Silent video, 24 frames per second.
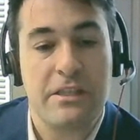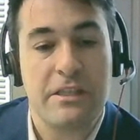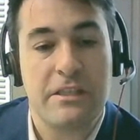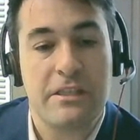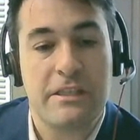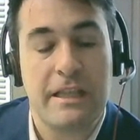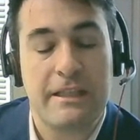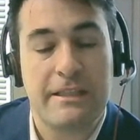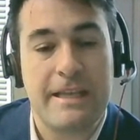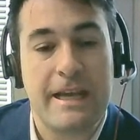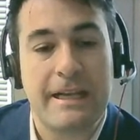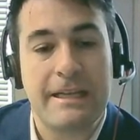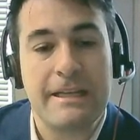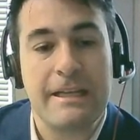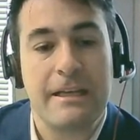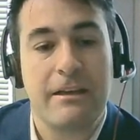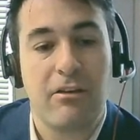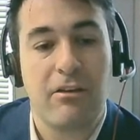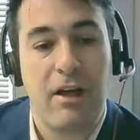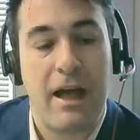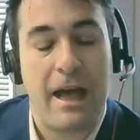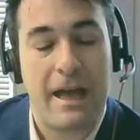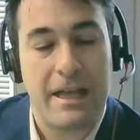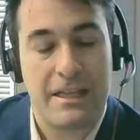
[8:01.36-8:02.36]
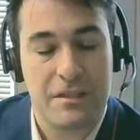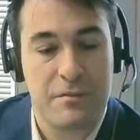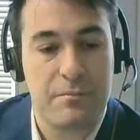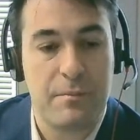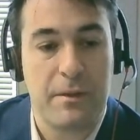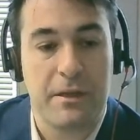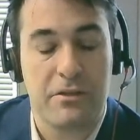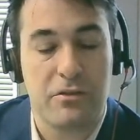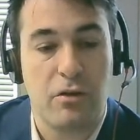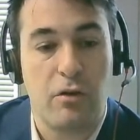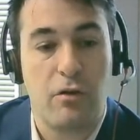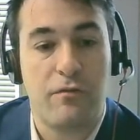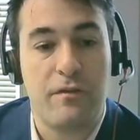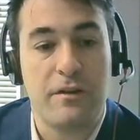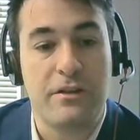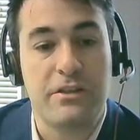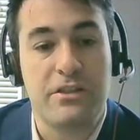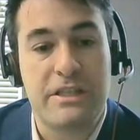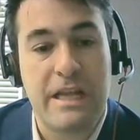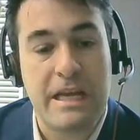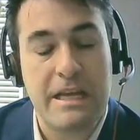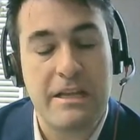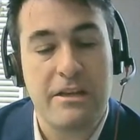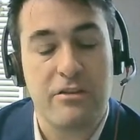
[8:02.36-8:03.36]
this is the technical aspects of
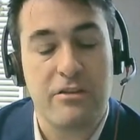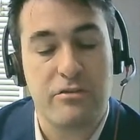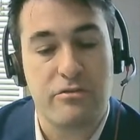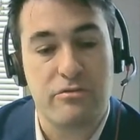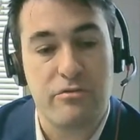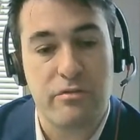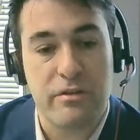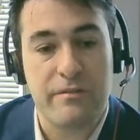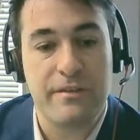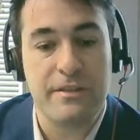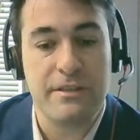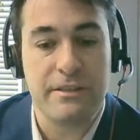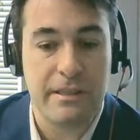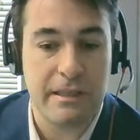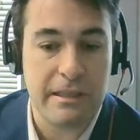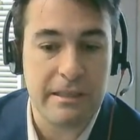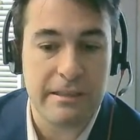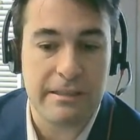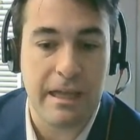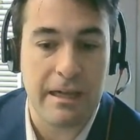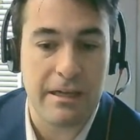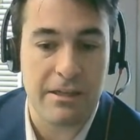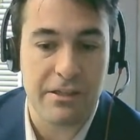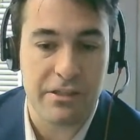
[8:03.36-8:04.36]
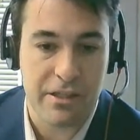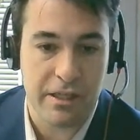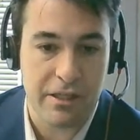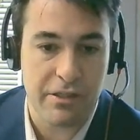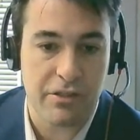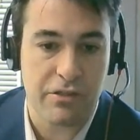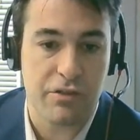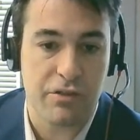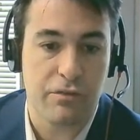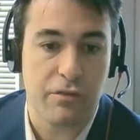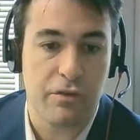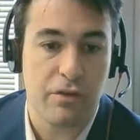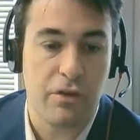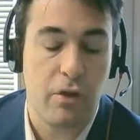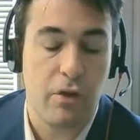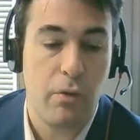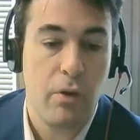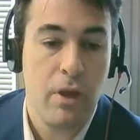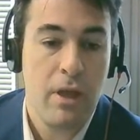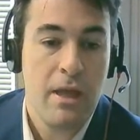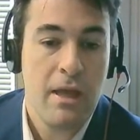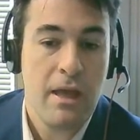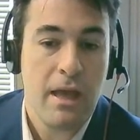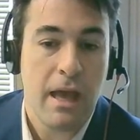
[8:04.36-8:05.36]
a data-driven digitalization, you
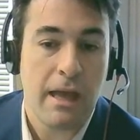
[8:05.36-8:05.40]
know.